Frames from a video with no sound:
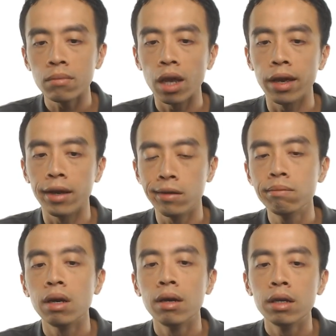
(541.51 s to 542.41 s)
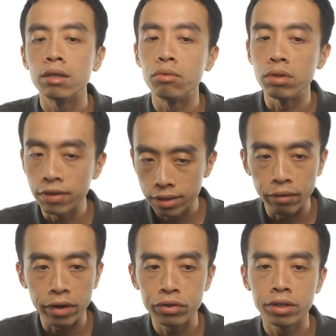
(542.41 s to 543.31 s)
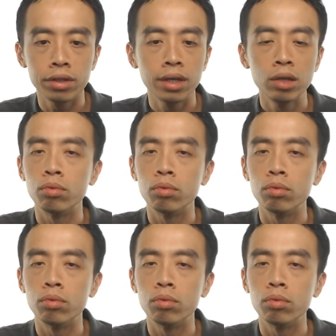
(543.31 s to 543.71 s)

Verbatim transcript: and the reverse direction will